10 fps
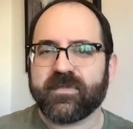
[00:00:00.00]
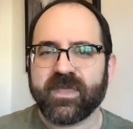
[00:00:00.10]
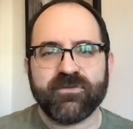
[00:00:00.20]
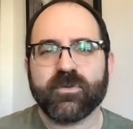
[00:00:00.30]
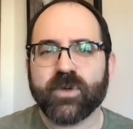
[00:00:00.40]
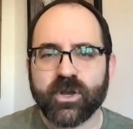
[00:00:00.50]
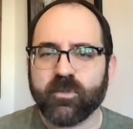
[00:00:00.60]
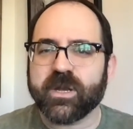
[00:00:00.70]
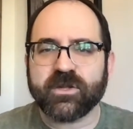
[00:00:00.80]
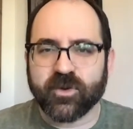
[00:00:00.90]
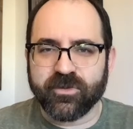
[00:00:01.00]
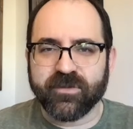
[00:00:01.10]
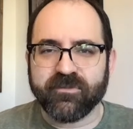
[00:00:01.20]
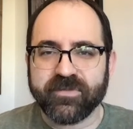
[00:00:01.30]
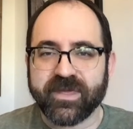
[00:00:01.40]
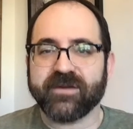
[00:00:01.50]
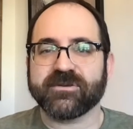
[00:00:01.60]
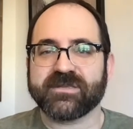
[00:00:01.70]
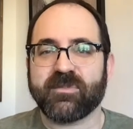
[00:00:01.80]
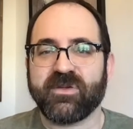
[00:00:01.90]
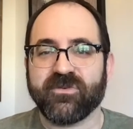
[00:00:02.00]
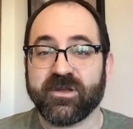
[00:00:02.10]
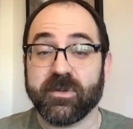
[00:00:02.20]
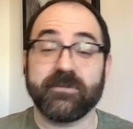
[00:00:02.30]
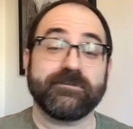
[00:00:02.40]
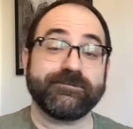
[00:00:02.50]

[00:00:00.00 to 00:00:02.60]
even when nobody told them that it was Debbie Friedman.